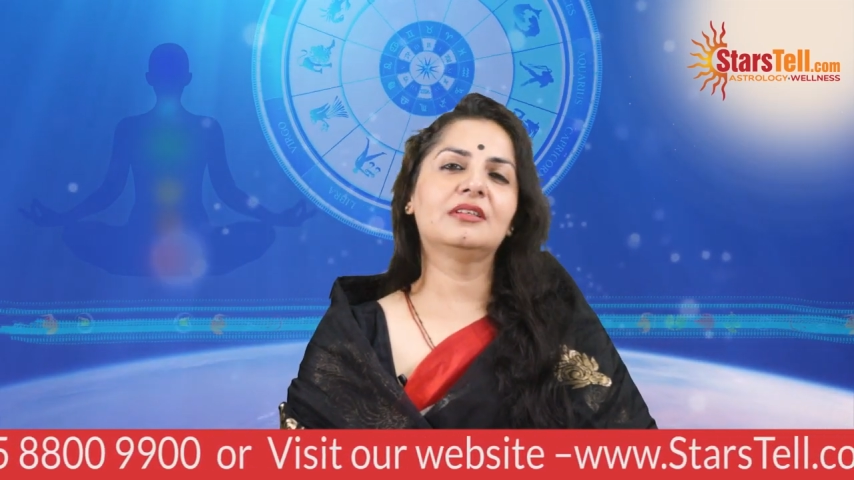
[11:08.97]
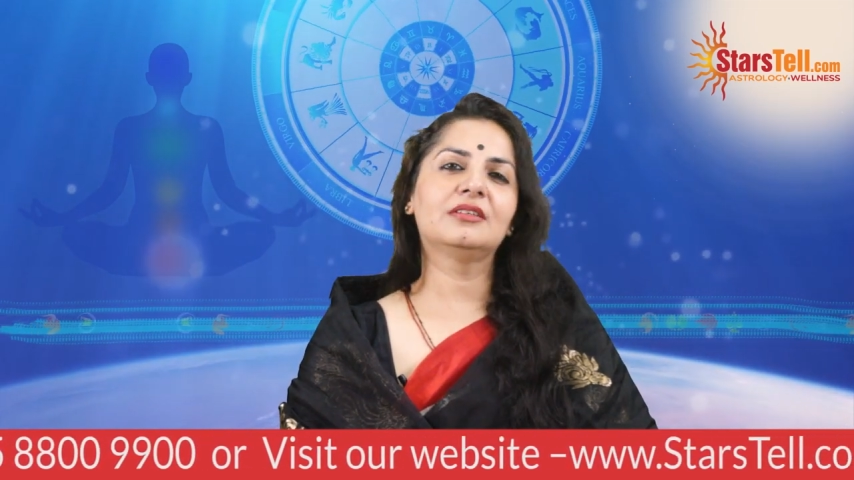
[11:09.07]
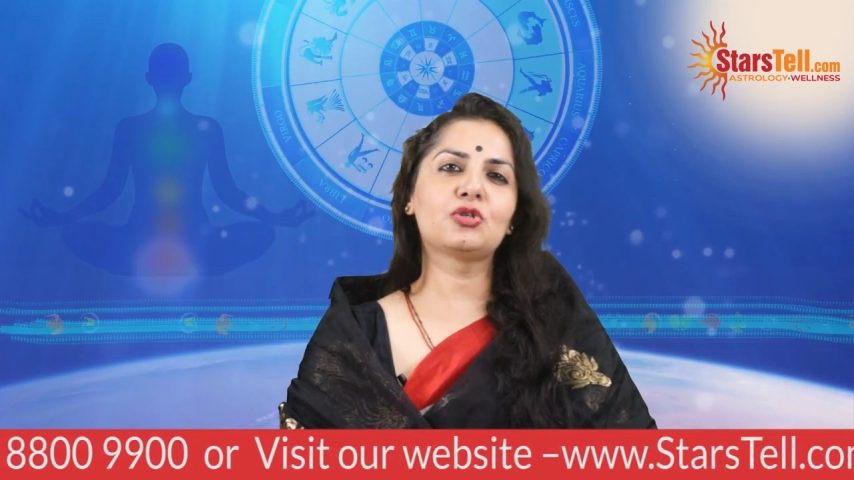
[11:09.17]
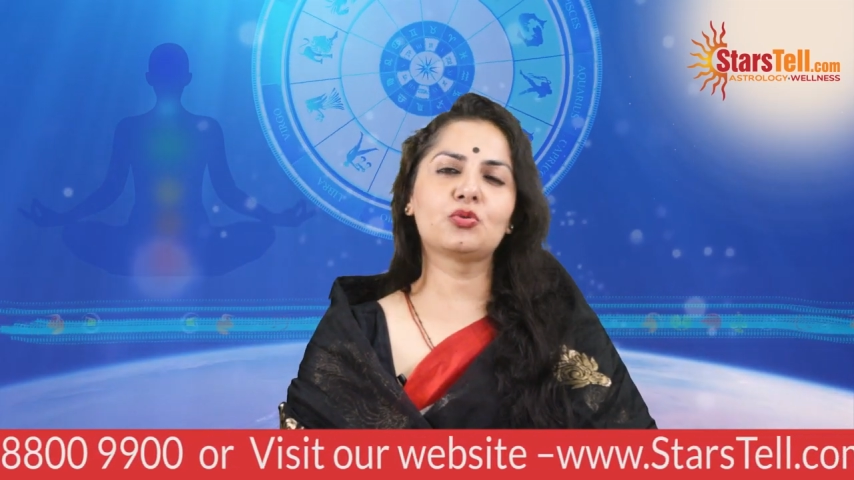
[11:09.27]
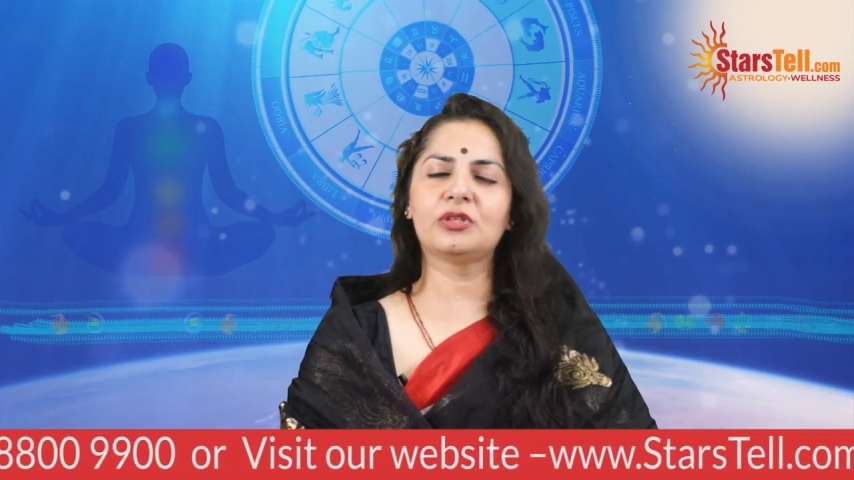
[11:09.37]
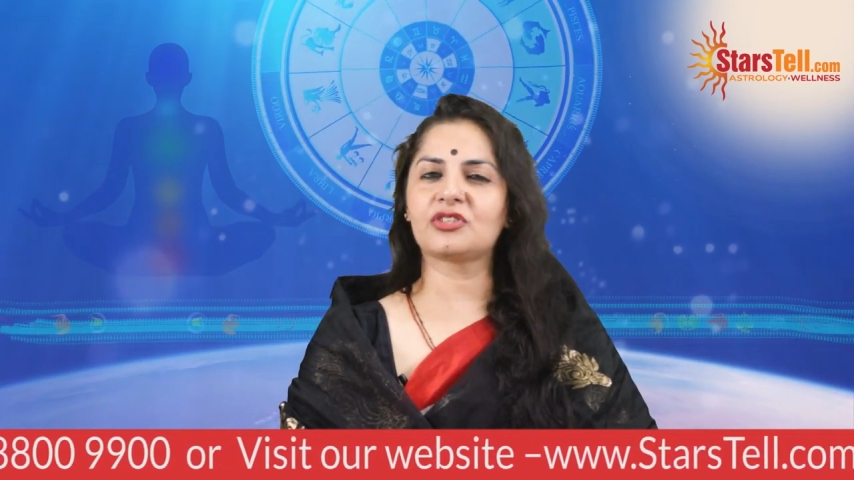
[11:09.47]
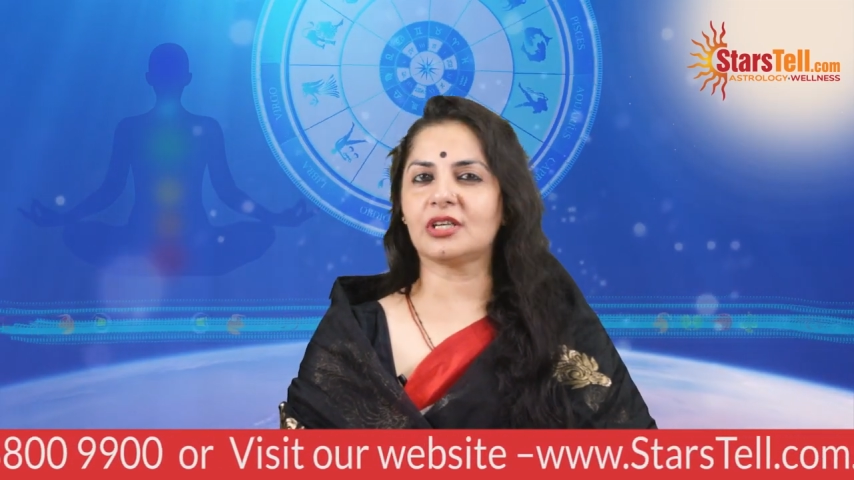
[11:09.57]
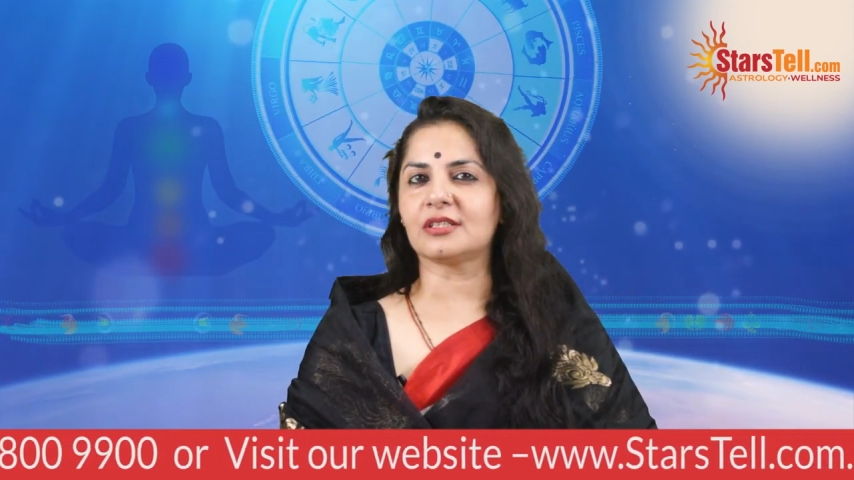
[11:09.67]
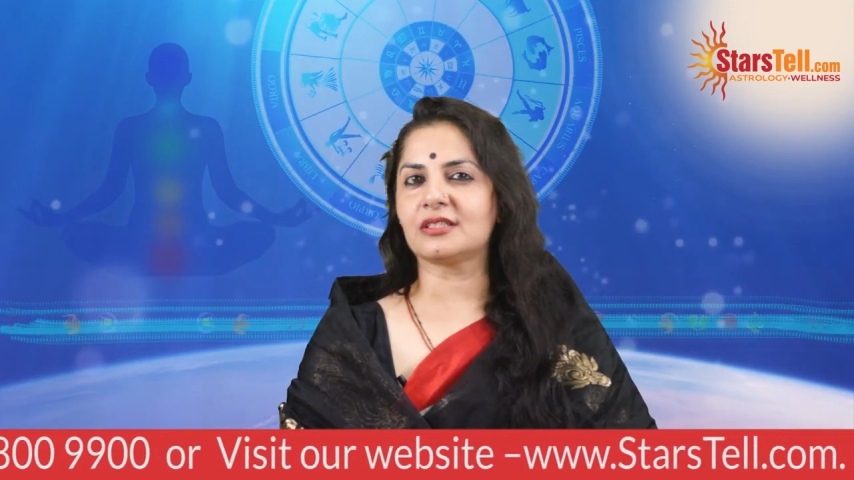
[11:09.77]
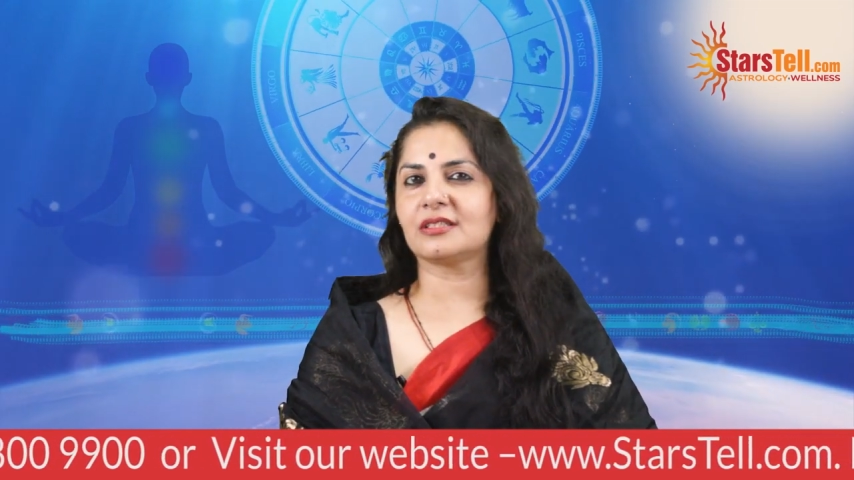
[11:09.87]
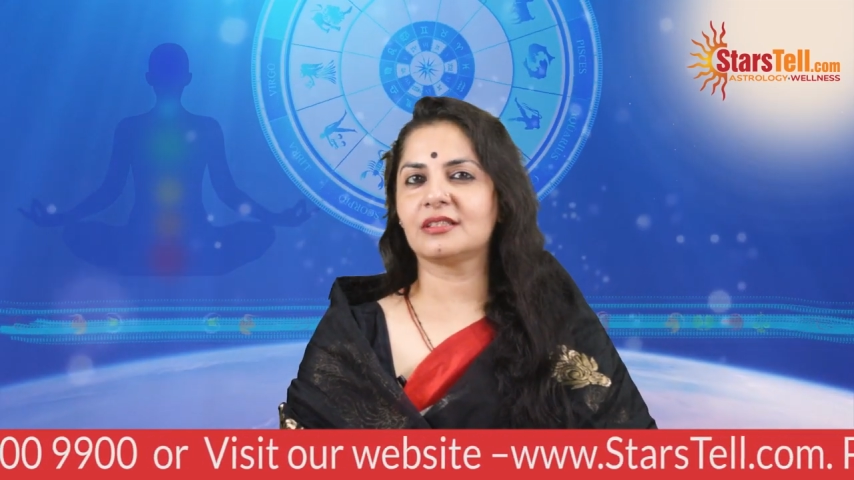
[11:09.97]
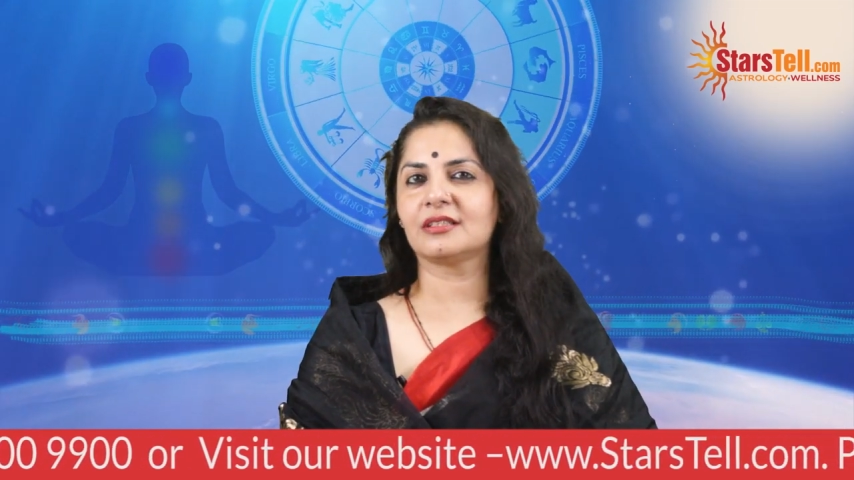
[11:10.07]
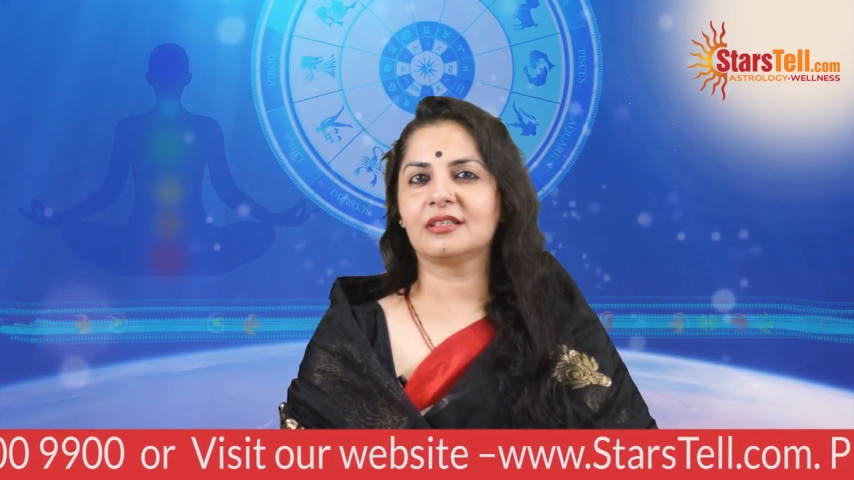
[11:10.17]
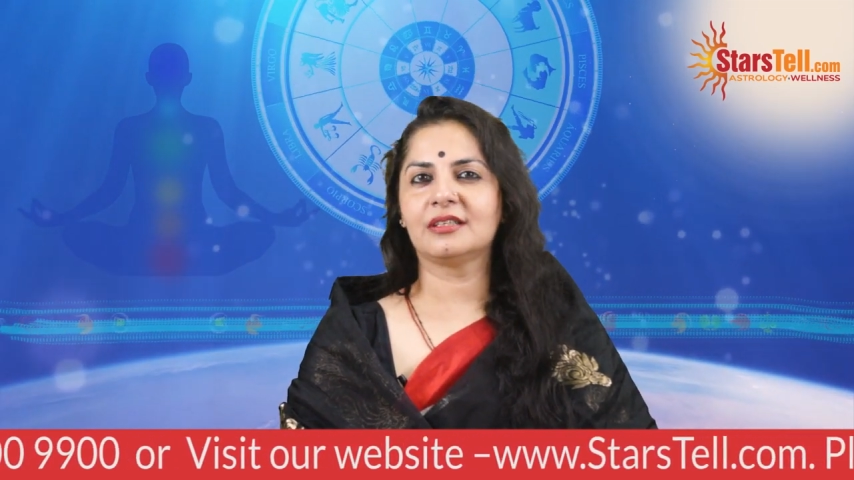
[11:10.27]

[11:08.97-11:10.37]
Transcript: the two dashas,